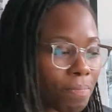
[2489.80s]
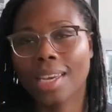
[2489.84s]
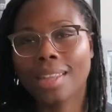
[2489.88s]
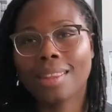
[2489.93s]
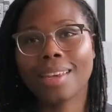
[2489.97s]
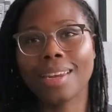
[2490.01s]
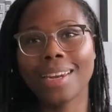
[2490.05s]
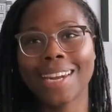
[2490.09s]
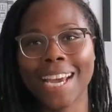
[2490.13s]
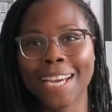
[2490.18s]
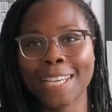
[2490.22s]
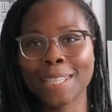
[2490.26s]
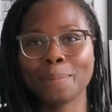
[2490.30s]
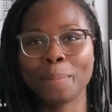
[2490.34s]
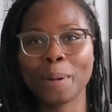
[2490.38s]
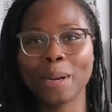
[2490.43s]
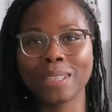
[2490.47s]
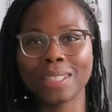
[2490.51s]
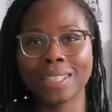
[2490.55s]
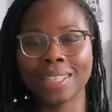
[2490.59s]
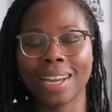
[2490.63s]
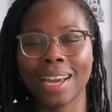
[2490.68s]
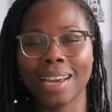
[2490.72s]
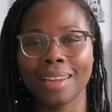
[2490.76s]
The next
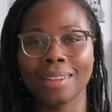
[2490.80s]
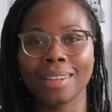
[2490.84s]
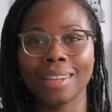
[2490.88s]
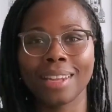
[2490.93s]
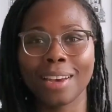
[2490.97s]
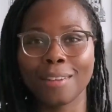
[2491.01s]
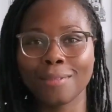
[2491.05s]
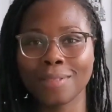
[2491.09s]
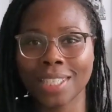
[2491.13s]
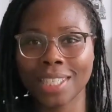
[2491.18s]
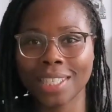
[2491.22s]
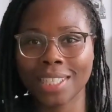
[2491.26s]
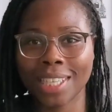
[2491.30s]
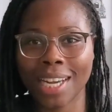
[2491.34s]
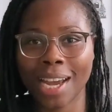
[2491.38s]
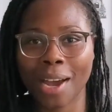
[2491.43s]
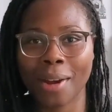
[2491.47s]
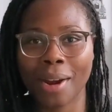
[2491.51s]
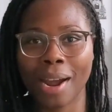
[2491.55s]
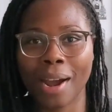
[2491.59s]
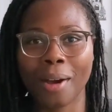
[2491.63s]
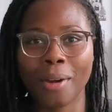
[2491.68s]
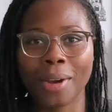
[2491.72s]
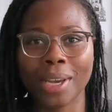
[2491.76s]
person I'd love to shout
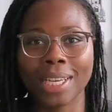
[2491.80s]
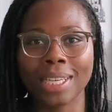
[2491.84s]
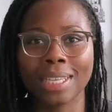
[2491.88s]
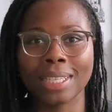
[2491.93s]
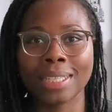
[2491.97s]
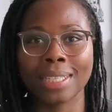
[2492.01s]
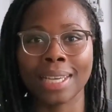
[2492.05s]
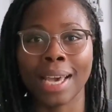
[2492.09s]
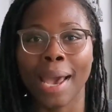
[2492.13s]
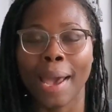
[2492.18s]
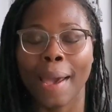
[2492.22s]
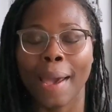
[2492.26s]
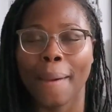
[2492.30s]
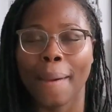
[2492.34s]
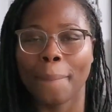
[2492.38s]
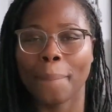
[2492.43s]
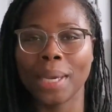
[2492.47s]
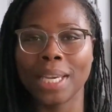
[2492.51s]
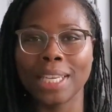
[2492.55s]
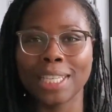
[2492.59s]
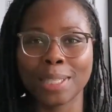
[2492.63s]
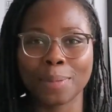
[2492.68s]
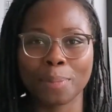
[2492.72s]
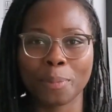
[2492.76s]
out is
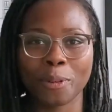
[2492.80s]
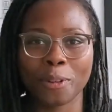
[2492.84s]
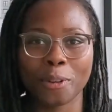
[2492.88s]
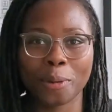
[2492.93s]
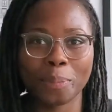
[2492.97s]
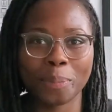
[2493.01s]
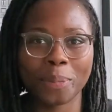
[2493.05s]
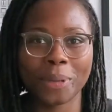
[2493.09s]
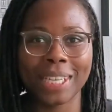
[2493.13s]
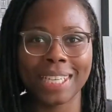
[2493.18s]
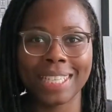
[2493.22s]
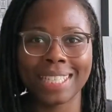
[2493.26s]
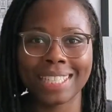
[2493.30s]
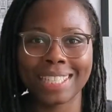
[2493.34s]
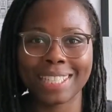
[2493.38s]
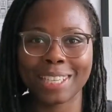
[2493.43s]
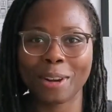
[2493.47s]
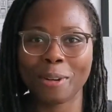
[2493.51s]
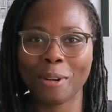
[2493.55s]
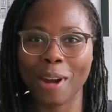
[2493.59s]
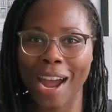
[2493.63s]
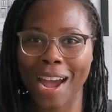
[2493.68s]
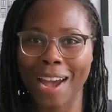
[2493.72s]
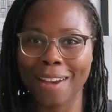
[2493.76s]
Piece Per Piece
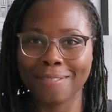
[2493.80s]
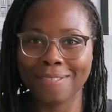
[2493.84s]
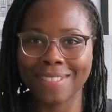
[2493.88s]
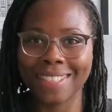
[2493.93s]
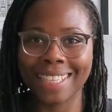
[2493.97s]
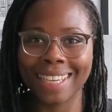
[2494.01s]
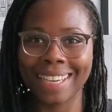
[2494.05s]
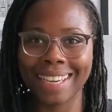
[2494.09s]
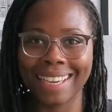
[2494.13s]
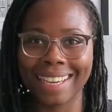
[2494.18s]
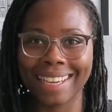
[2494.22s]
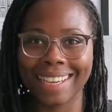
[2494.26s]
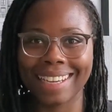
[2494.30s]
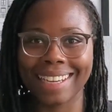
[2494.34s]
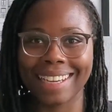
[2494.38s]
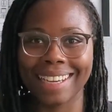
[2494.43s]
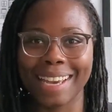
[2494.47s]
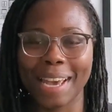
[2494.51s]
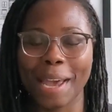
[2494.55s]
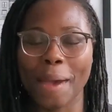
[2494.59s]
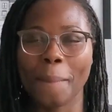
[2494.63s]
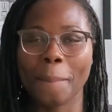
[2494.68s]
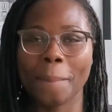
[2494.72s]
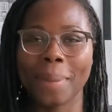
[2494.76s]
Crafting.
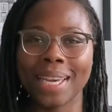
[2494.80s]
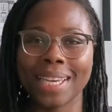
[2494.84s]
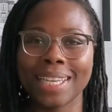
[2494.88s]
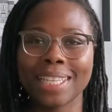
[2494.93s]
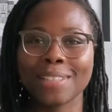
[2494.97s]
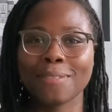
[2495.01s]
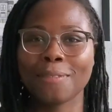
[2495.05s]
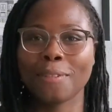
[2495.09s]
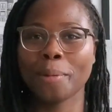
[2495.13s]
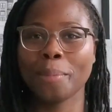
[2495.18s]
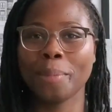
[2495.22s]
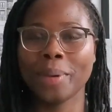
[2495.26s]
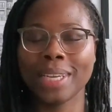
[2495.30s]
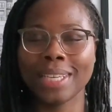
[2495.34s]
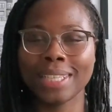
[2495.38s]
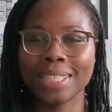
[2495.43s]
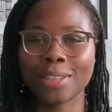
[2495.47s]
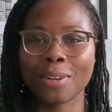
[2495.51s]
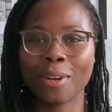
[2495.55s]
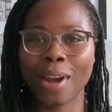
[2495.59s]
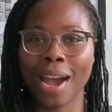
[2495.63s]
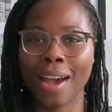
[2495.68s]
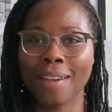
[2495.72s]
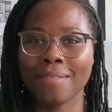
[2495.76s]
Piece for Piece
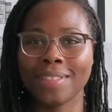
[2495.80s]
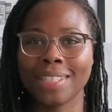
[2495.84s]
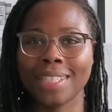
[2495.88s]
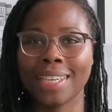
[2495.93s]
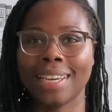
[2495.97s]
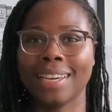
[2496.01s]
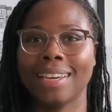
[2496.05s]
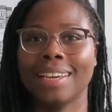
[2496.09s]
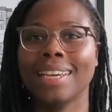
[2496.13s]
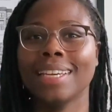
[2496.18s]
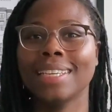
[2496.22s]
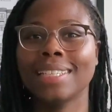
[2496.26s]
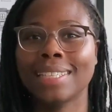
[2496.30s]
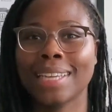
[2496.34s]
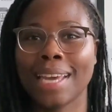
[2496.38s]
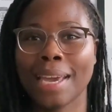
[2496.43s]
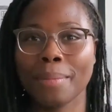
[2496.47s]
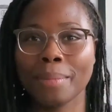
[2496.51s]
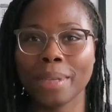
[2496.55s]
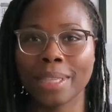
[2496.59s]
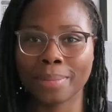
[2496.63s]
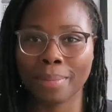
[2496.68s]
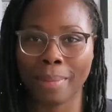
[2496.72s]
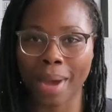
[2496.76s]
Crafting. His name
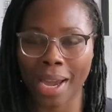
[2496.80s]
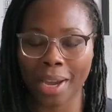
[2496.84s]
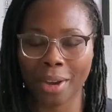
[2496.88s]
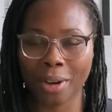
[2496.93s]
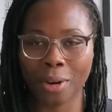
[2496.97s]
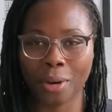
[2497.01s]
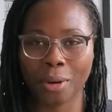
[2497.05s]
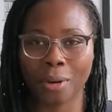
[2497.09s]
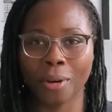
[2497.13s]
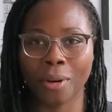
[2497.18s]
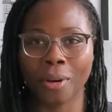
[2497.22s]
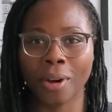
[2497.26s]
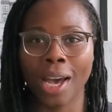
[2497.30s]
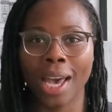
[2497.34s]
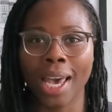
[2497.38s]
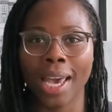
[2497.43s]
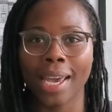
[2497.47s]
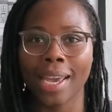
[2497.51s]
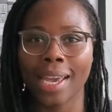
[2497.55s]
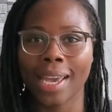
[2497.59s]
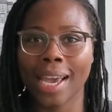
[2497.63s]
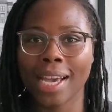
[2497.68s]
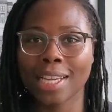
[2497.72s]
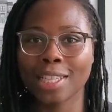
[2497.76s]
is Michael.
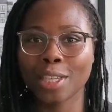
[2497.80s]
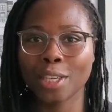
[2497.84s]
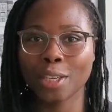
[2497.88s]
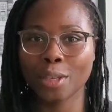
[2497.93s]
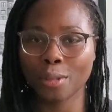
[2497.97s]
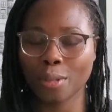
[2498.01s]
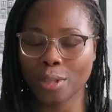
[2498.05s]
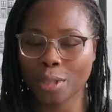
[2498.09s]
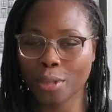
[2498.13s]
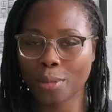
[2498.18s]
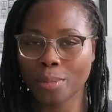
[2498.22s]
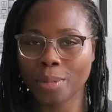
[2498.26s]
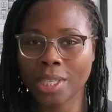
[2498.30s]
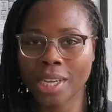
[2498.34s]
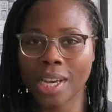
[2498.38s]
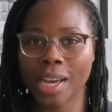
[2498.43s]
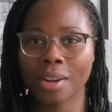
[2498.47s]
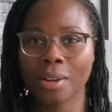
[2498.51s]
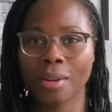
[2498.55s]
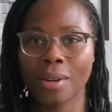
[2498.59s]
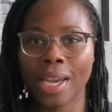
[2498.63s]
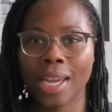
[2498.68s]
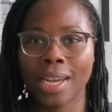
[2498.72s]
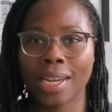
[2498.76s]
He has a YouTube
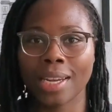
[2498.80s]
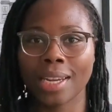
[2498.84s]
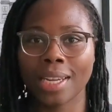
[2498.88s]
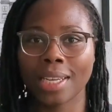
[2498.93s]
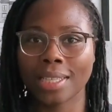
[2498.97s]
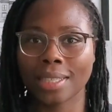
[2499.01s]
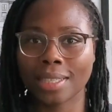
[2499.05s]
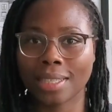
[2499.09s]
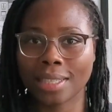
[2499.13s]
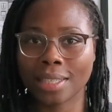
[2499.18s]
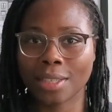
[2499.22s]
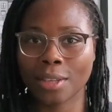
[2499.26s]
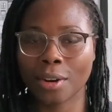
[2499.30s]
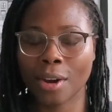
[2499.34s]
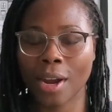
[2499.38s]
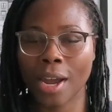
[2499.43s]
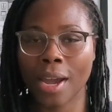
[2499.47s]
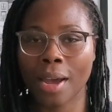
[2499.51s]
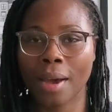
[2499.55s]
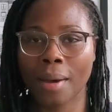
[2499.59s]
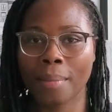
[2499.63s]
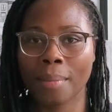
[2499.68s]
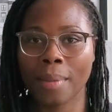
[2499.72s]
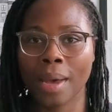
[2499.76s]
channel and an
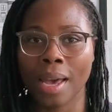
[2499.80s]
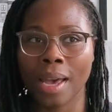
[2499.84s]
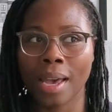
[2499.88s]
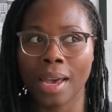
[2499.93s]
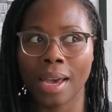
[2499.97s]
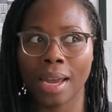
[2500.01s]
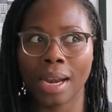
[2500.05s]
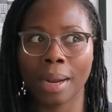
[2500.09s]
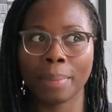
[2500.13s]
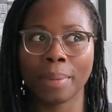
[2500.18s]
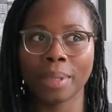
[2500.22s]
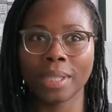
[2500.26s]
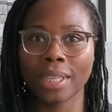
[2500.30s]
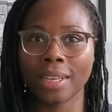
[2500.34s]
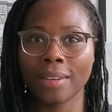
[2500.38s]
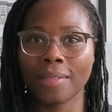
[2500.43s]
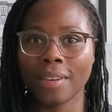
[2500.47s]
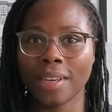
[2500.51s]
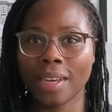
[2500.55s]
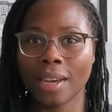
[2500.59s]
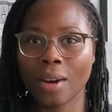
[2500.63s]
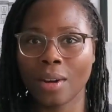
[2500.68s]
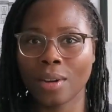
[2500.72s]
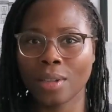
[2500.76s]
Instagram, and I believe
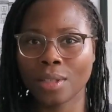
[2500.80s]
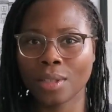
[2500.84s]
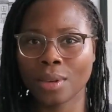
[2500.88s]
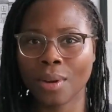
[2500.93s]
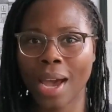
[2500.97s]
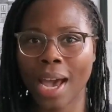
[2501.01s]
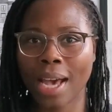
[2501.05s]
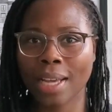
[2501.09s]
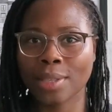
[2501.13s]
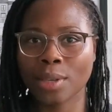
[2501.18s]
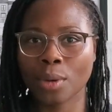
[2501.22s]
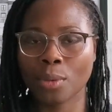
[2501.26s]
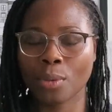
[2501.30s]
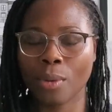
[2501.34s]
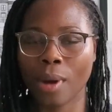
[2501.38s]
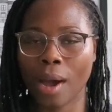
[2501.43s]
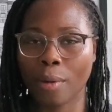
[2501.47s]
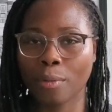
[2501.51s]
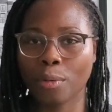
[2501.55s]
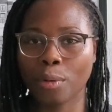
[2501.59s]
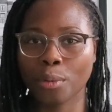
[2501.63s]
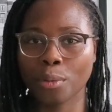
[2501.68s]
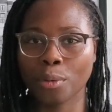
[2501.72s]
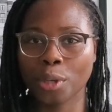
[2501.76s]
he also has a
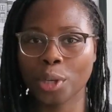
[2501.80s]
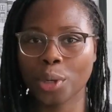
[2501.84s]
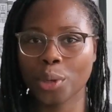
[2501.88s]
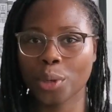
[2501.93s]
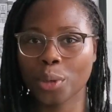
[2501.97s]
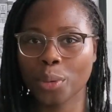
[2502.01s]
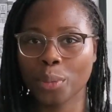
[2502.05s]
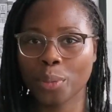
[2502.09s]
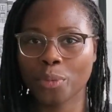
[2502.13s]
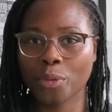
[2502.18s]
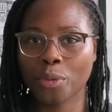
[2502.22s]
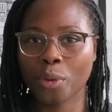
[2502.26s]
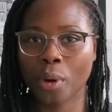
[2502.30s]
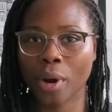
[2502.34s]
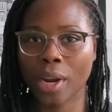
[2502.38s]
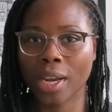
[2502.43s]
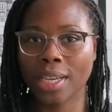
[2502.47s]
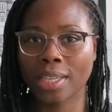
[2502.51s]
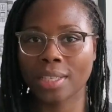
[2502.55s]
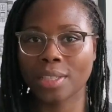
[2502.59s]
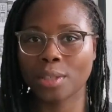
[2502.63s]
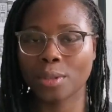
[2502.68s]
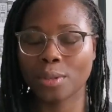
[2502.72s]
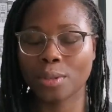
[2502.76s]
Ravelry group for
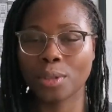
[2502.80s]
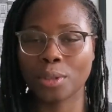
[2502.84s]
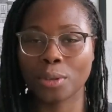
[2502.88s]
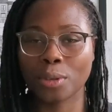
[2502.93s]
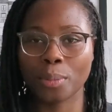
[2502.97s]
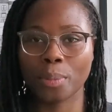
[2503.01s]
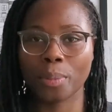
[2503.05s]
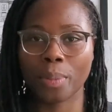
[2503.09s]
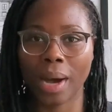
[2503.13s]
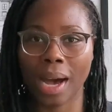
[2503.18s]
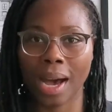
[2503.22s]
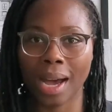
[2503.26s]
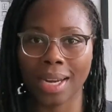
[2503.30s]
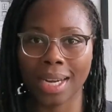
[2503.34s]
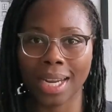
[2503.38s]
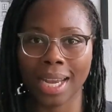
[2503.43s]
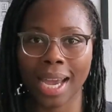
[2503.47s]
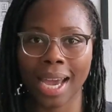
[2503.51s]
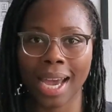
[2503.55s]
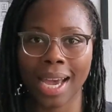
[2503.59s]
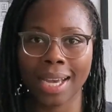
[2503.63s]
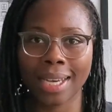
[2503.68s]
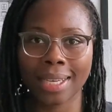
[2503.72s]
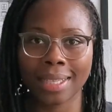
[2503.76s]
his YouTube
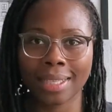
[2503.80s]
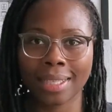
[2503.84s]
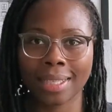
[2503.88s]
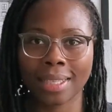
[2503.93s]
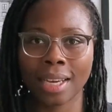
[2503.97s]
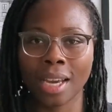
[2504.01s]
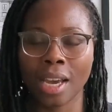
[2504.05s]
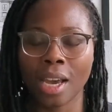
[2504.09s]
podcast.